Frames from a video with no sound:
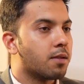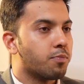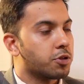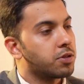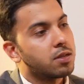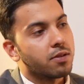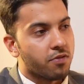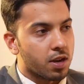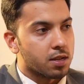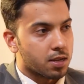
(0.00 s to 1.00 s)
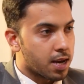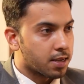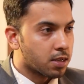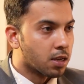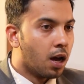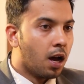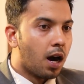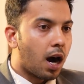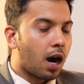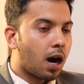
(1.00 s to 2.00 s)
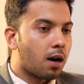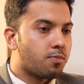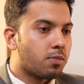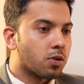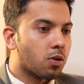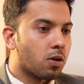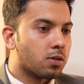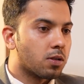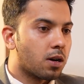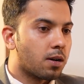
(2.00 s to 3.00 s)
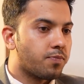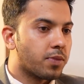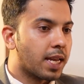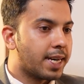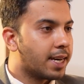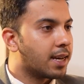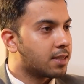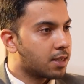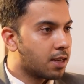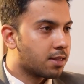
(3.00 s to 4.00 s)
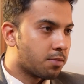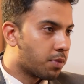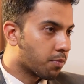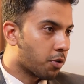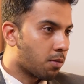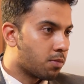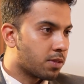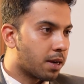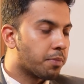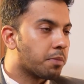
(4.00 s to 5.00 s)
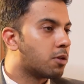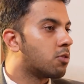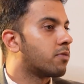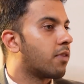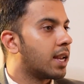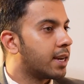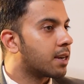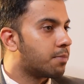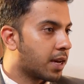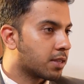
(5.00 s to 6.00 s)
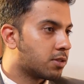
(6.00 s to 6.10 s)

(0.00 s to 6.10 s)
processing fee is less. In India, still it's a big problem that people don't file income tax